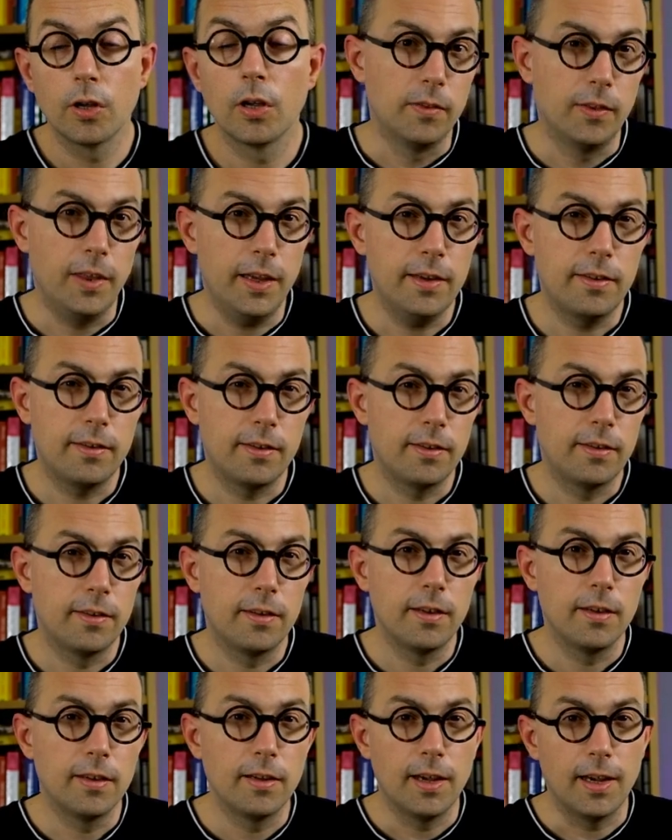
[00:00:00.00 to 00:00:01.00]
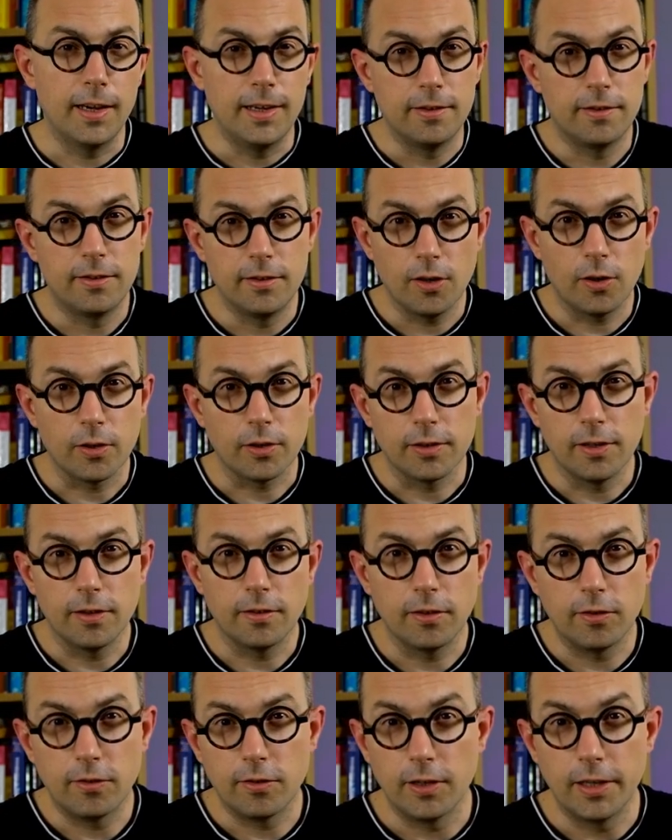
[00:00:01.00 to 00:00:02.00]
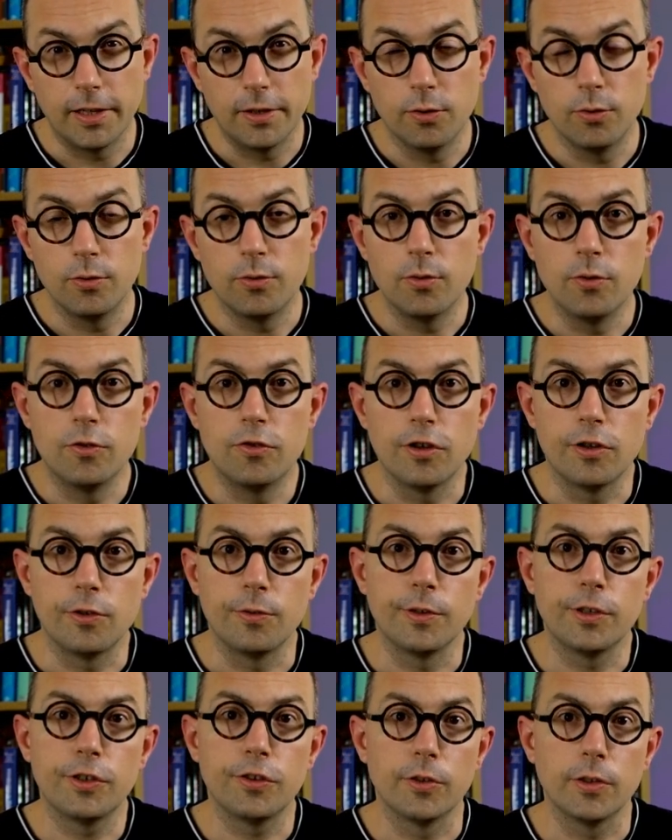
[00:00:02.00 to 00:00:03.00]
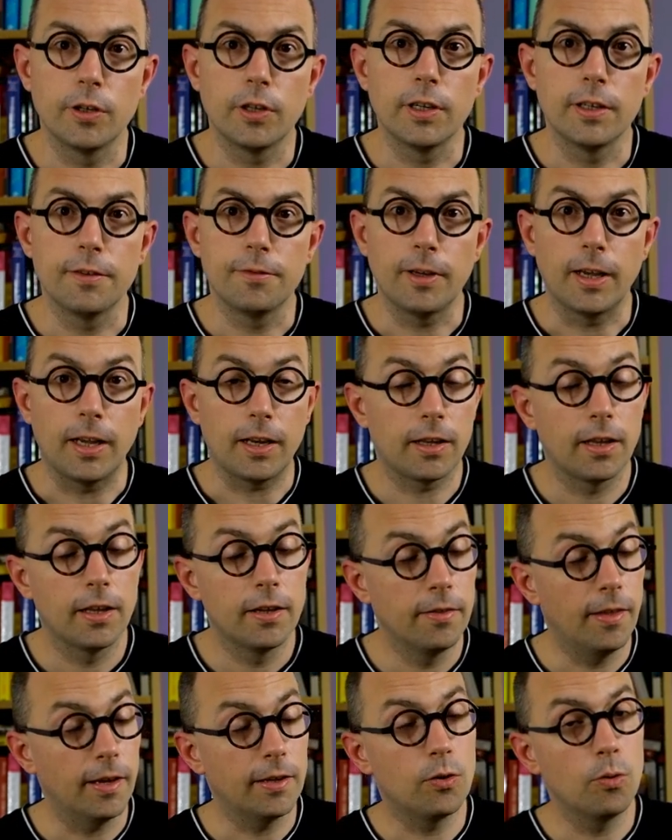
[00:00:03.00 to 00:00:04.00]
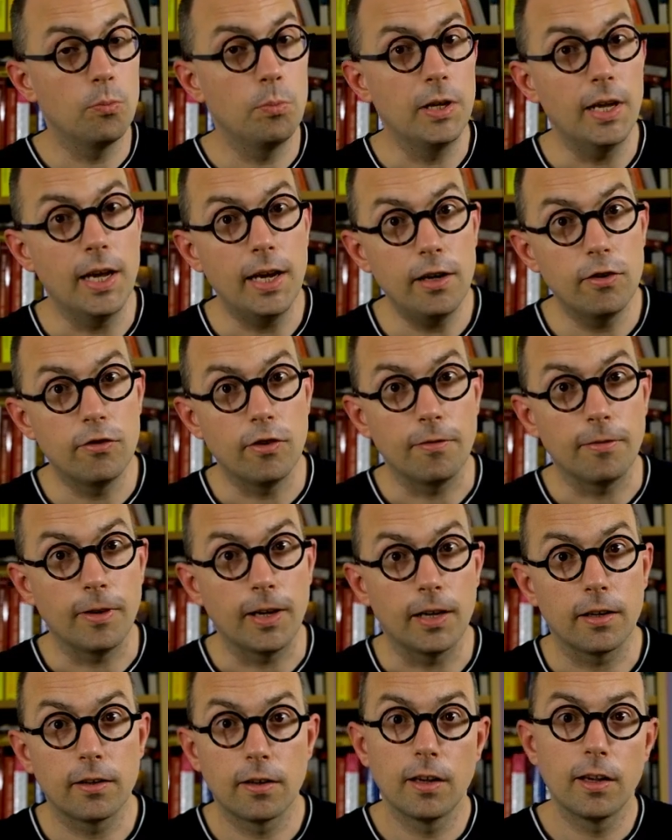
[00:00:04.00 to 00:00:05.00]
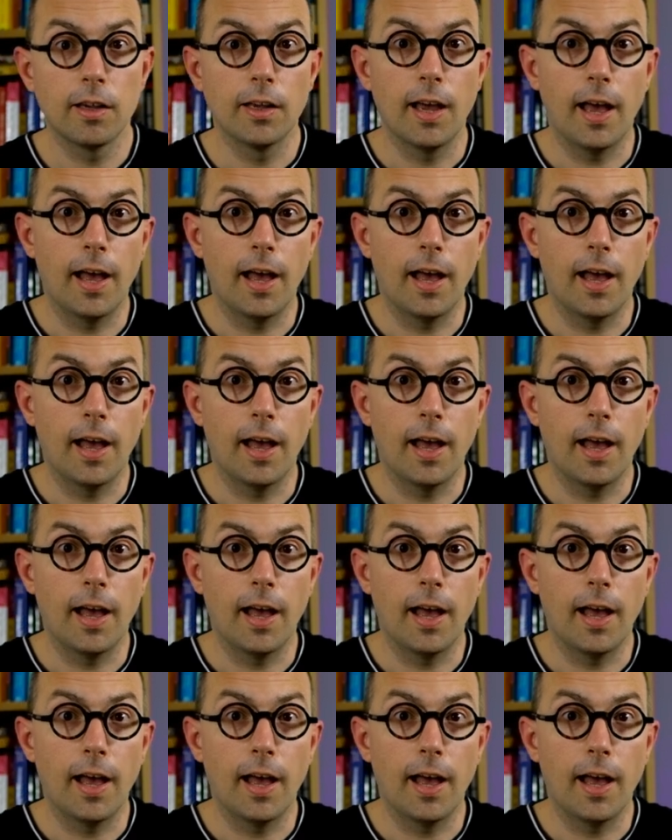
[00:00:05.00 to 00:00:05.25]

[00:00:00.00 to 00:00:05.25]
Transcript: this is not necessarily due to generational effect. That could be age effect.